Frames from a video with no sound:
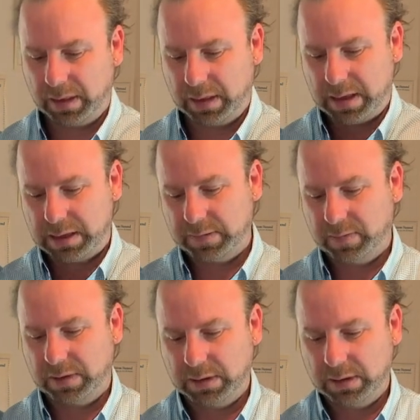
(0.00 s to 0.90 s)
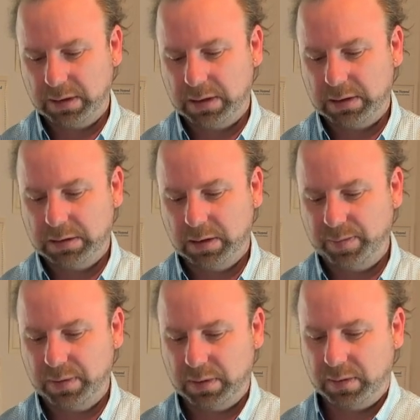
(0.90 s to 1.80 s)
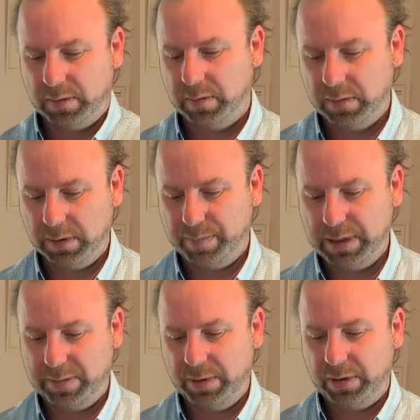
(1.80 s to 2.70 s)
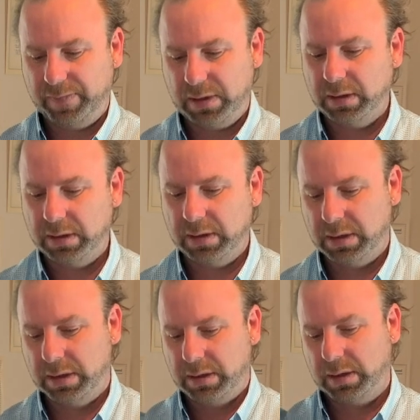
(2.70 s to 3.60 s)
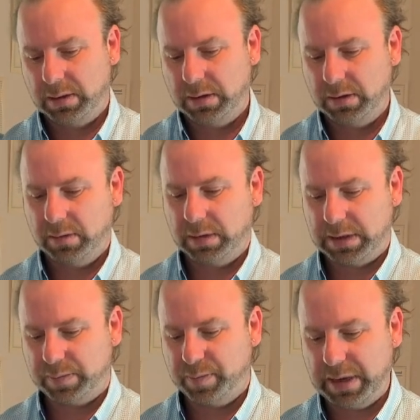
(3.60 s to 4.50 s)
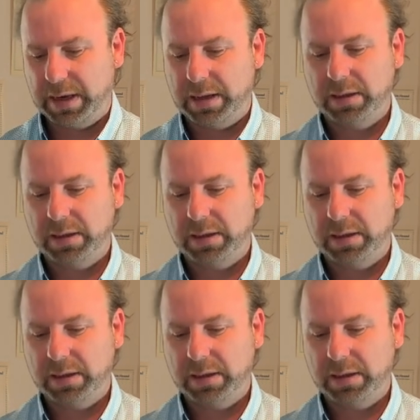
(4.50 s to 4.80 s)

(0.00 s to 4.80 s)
Moss with the top compartment of it. That's better.